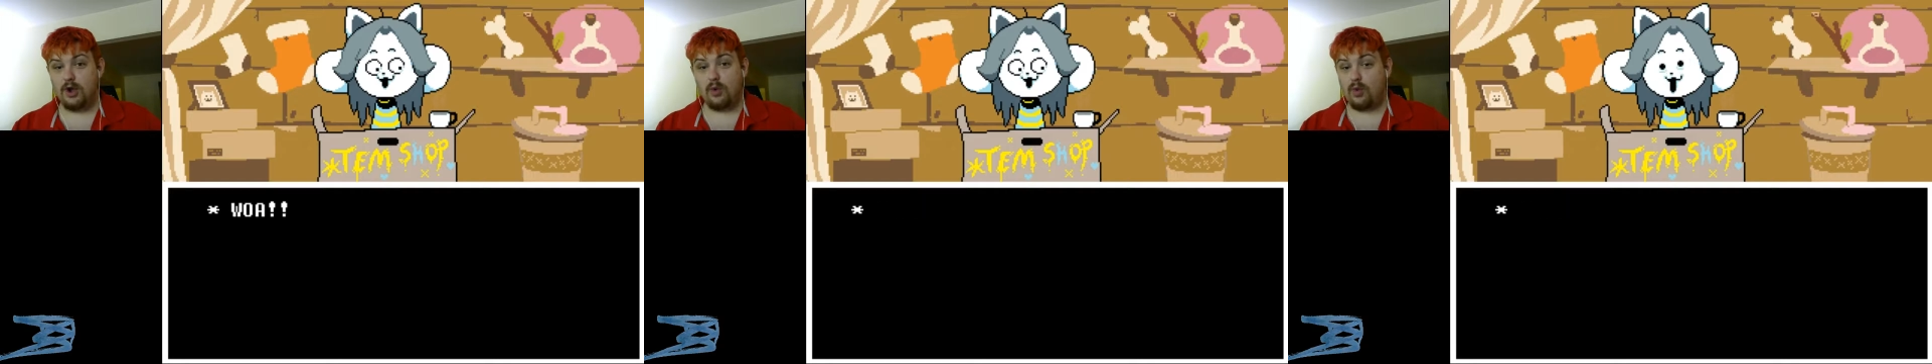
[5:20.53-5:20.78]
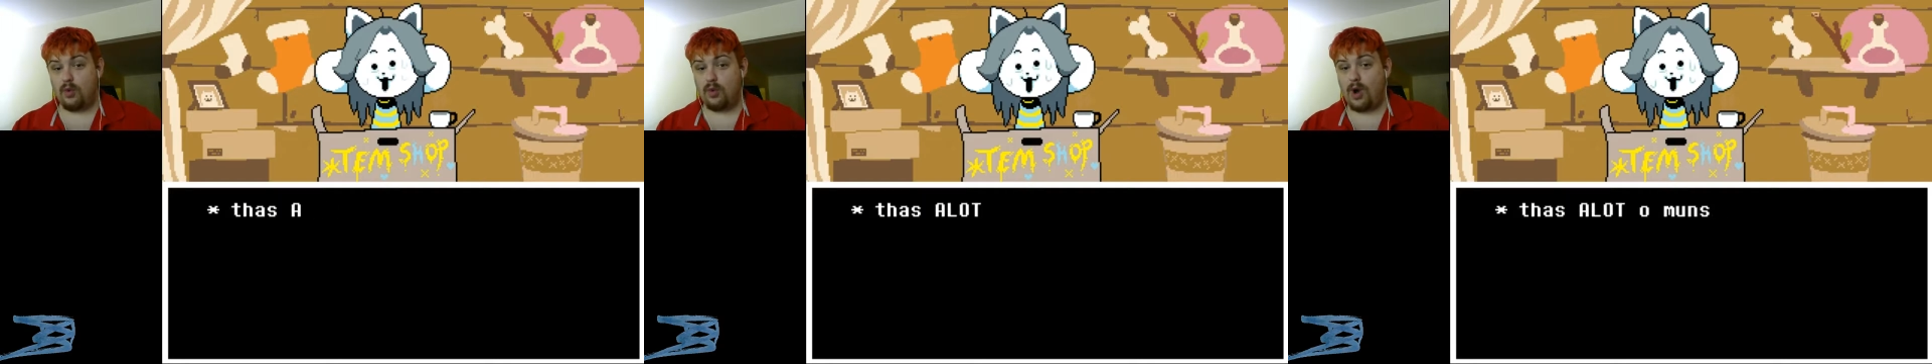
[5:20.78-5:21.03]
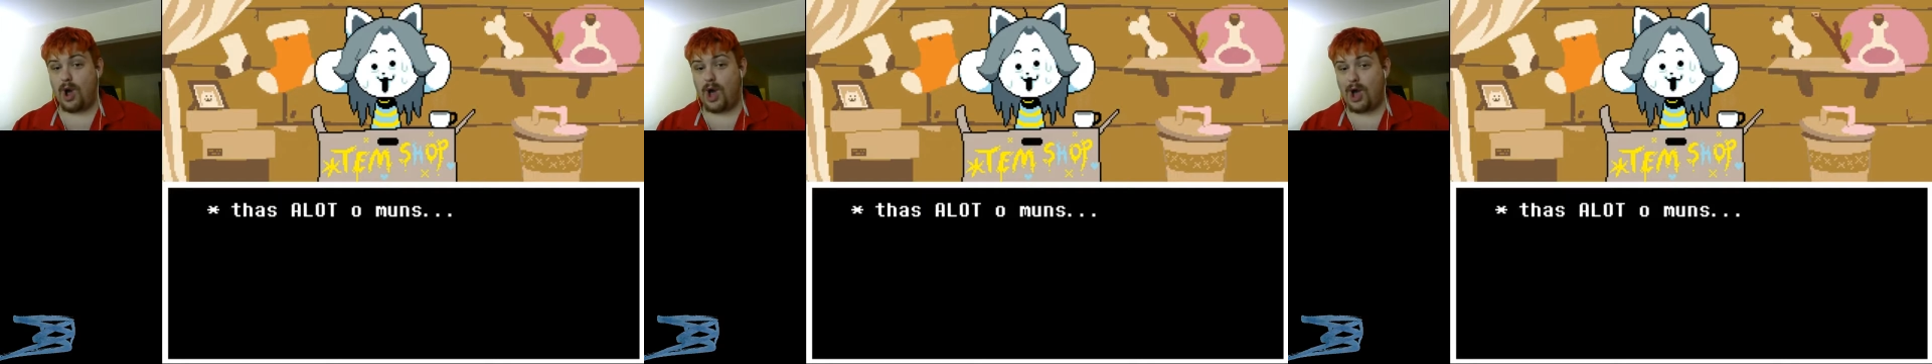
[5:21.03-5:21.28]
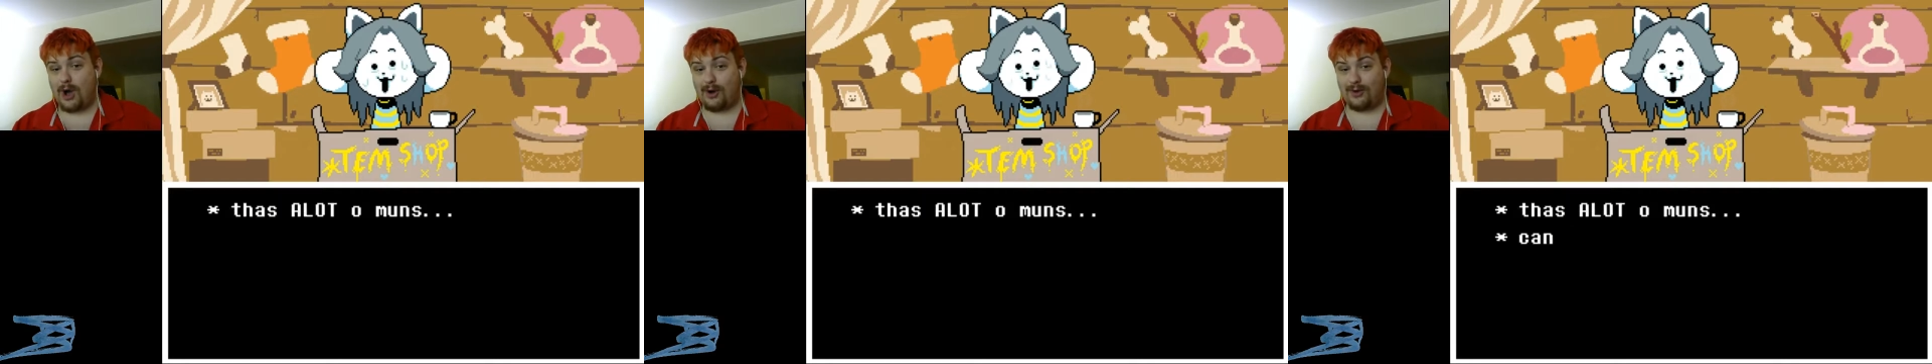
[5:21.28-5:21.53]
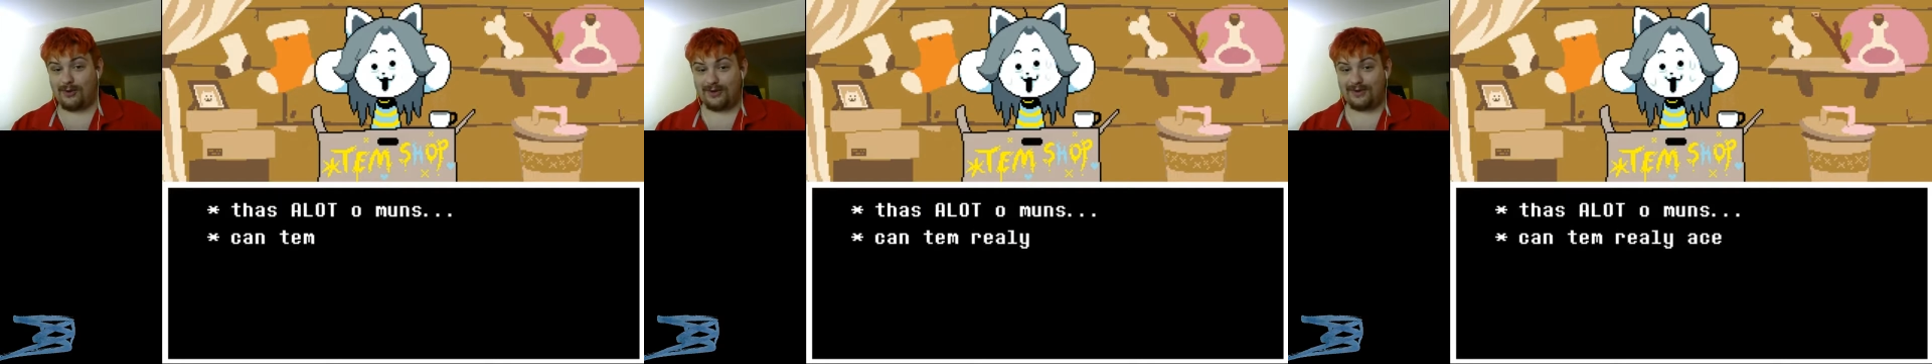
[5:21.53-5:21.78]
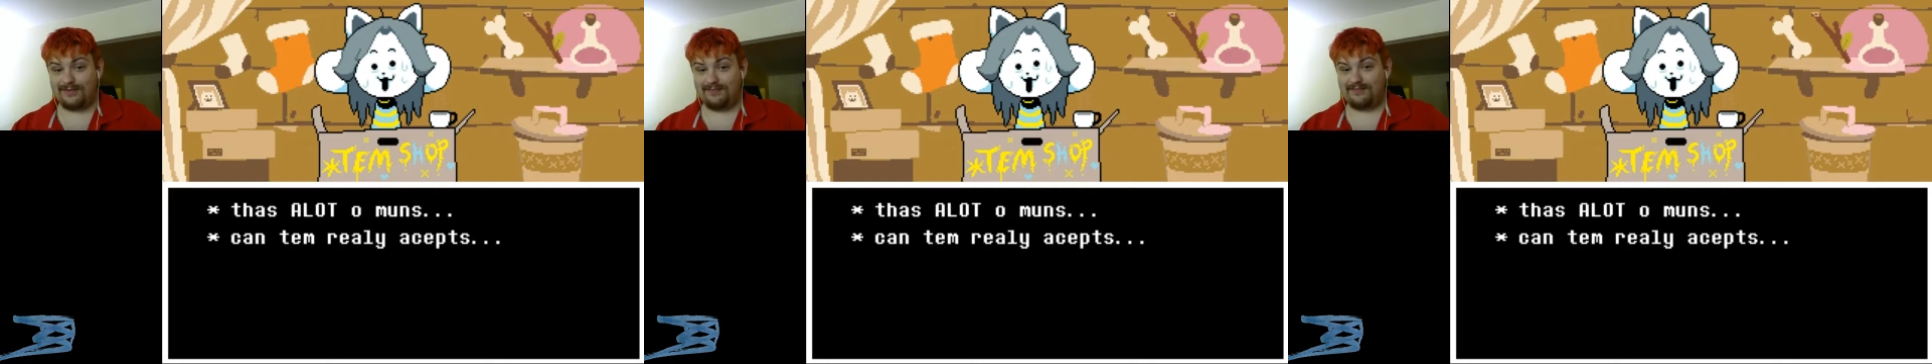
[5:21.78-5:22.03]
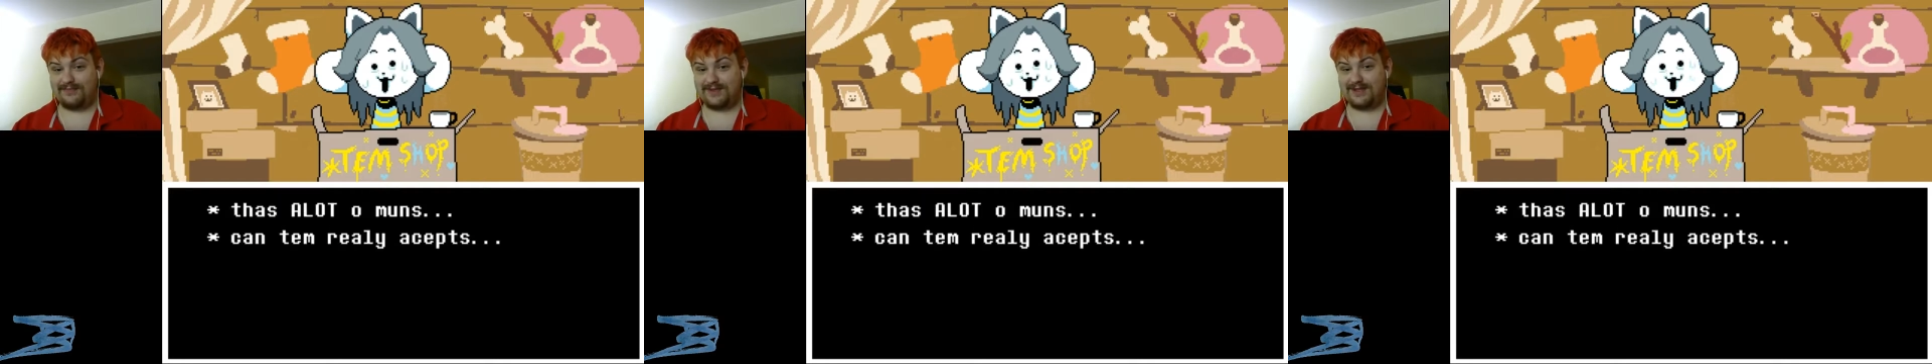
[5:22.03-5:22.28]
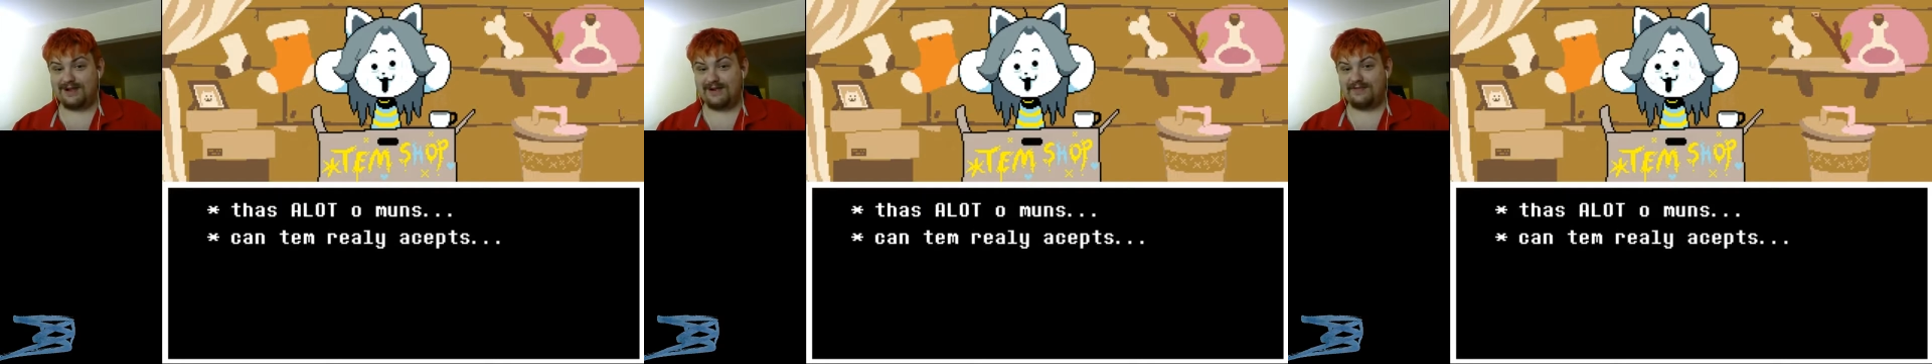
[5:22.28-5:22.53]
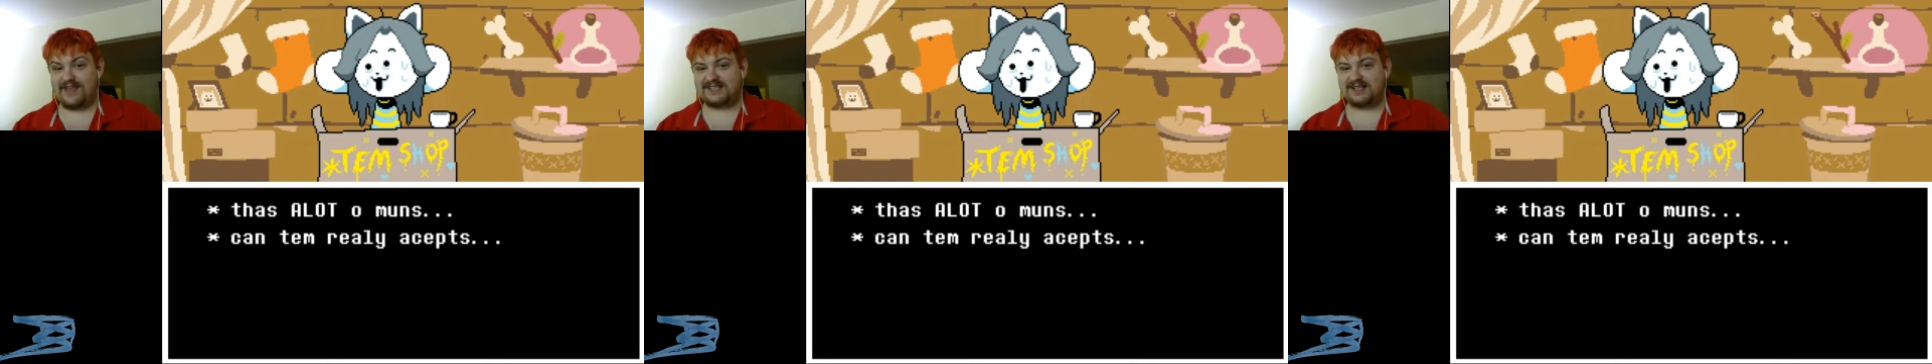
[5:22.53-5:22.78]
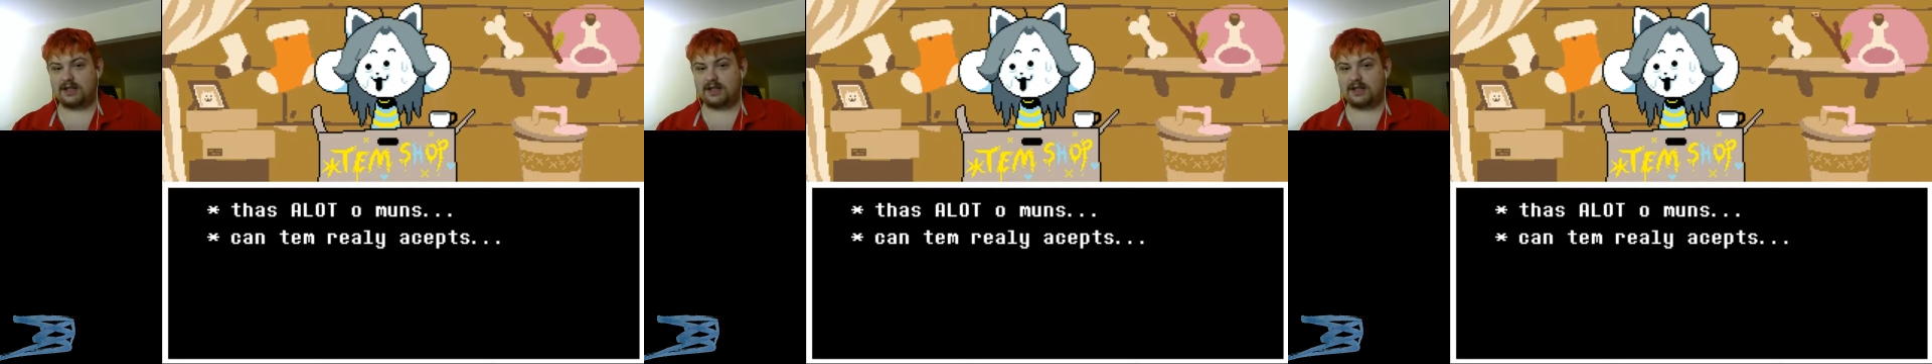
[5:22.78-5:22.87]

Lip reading: Whoa! That's